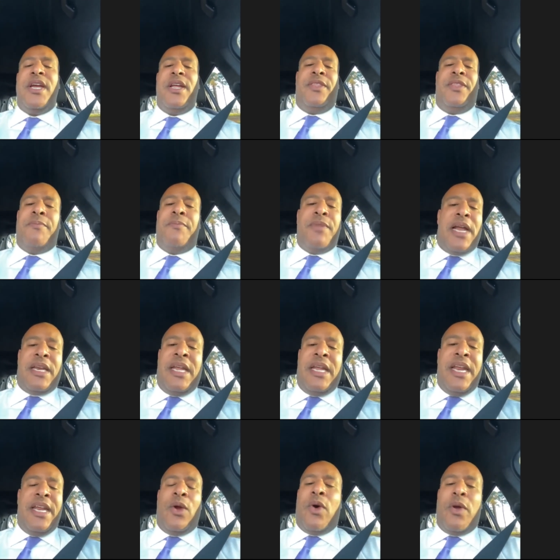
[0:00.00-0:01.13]
them not
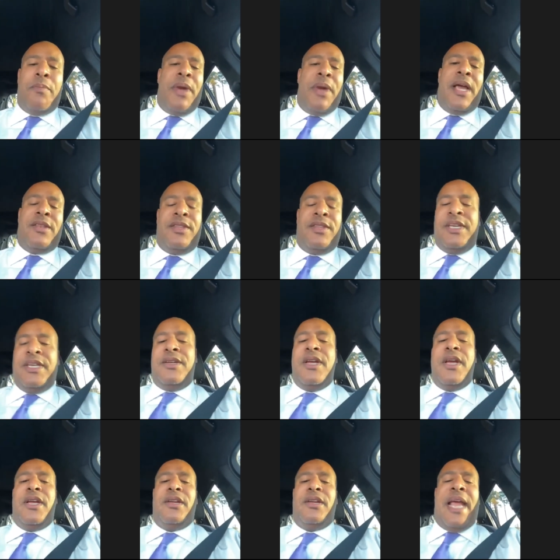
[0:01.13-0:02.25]
getting on my the
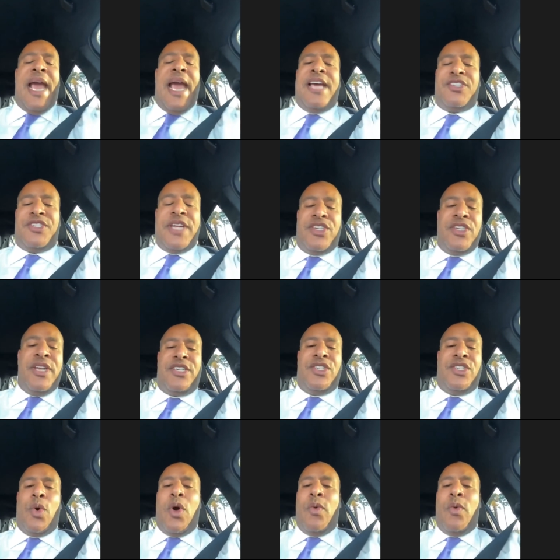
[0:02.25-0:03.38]
gas station next
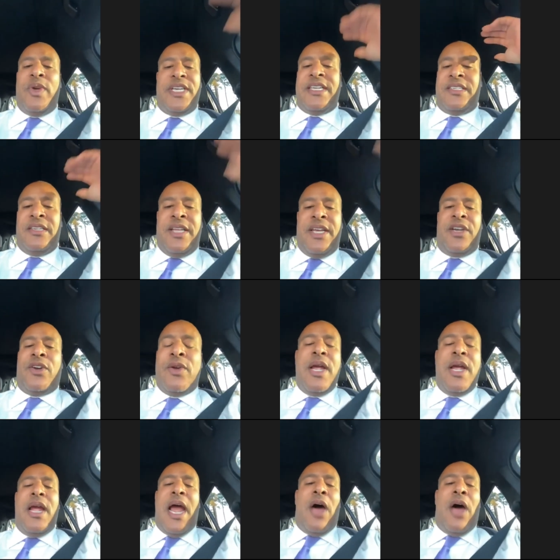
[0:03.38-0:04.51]
door, which has litter
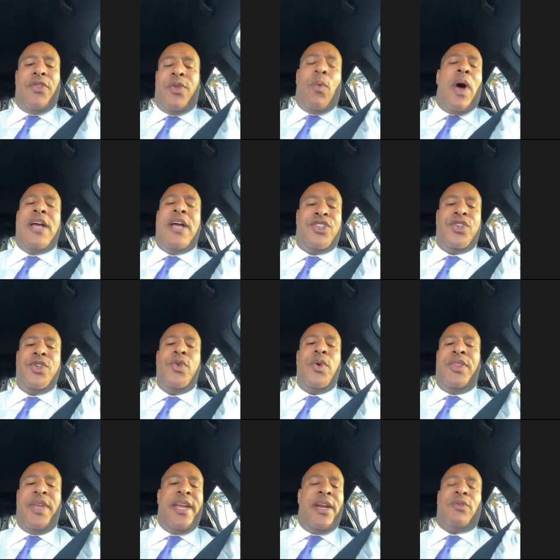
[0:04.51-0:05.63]
out the wazoo, and
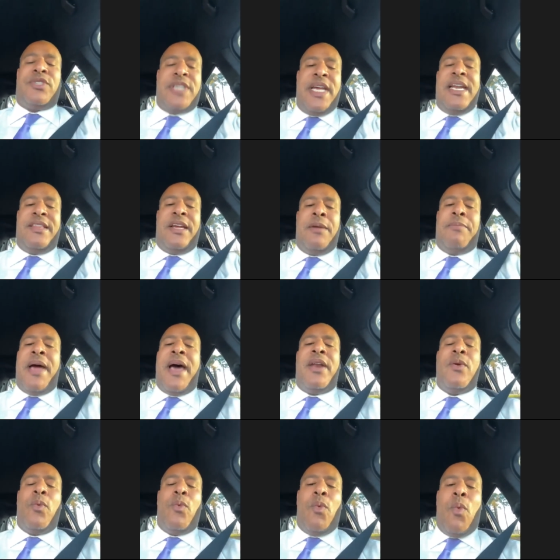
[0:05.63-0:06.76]
they don't say anything about it,
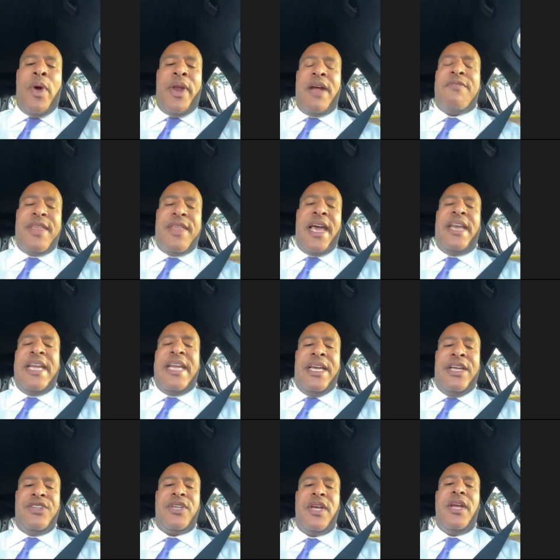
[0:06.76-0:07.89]
whatever that
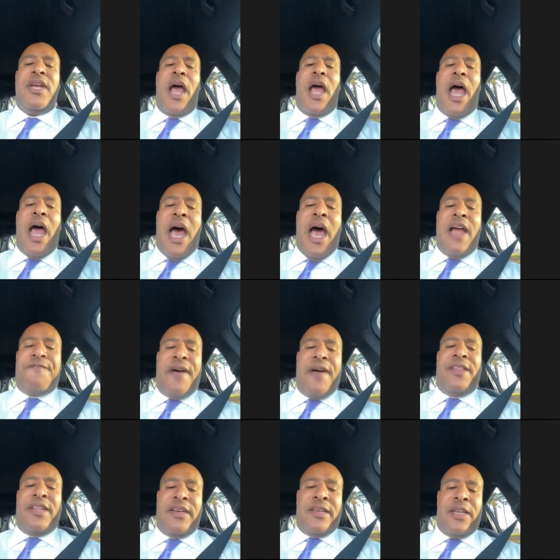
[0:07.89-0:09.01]
is, I
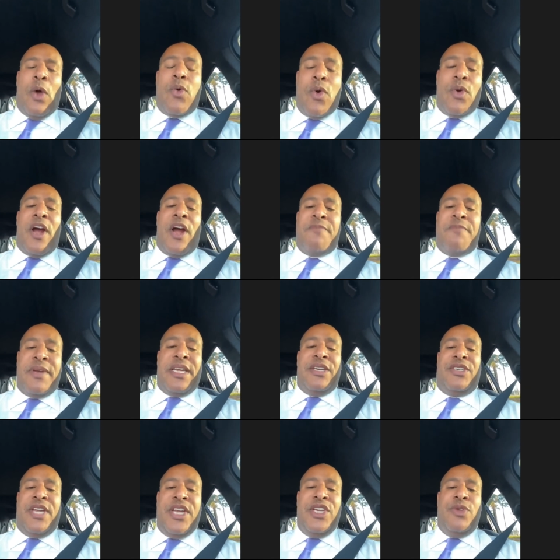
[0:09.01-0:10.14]
find that local government
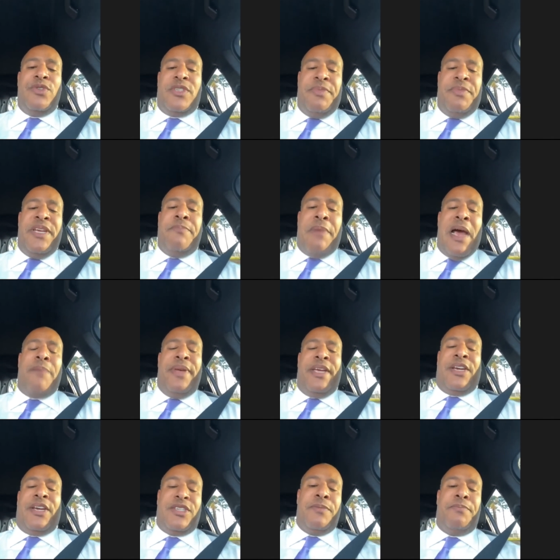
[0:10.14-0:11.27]
continues to be my
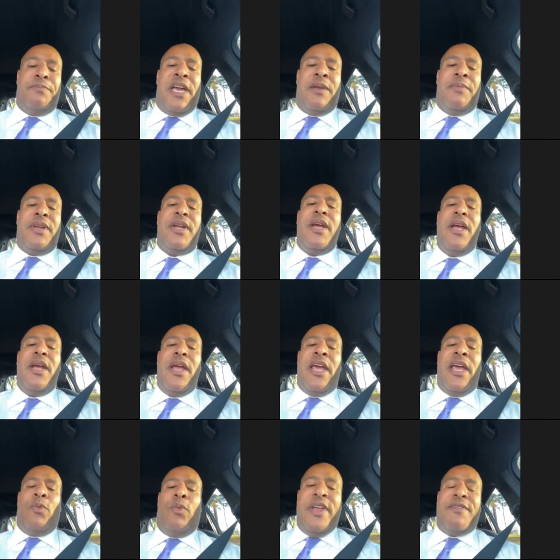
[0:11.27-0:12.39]
biggest impediment.
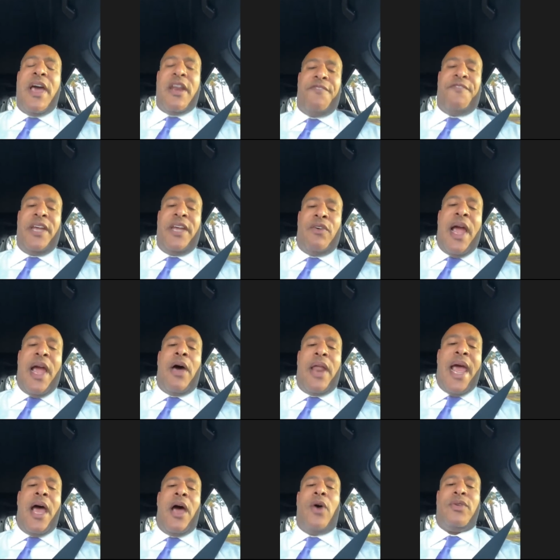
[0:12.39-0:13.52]
And we've got to figure out
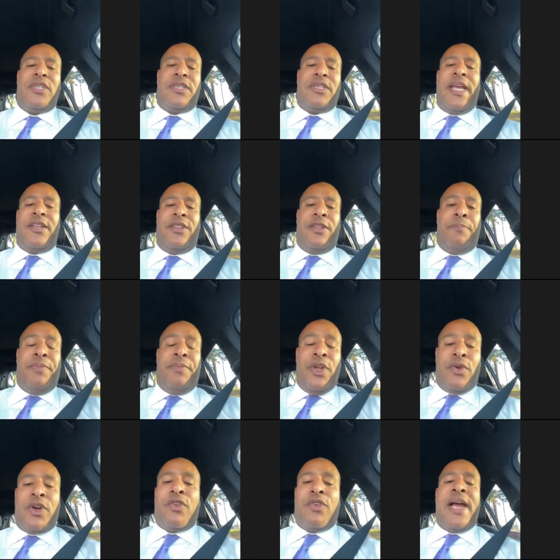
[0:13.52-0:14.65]
how to take the
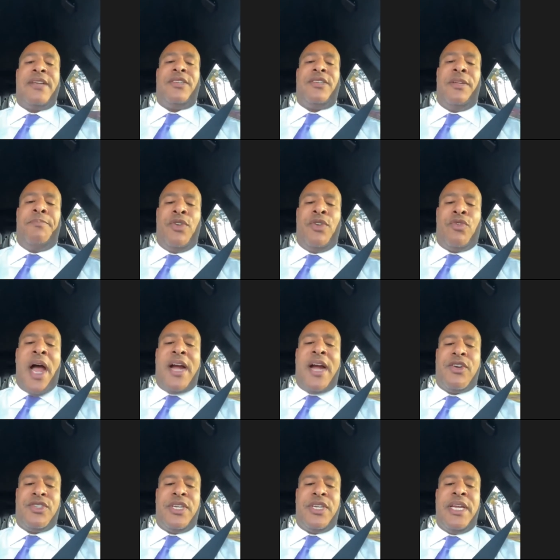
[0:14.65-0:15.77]
bureaucrats and the
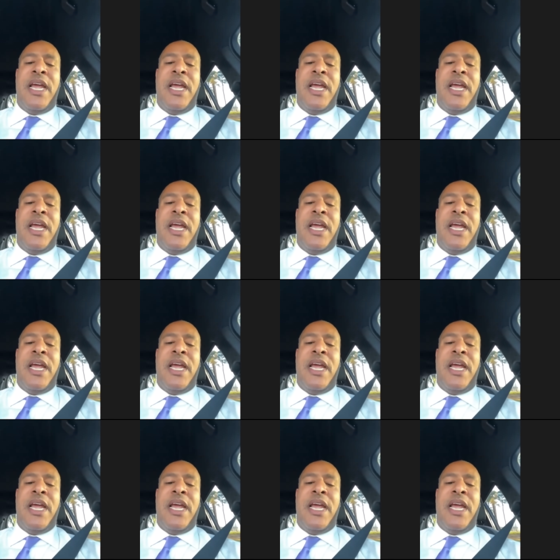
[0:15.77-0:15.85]
bureaucracy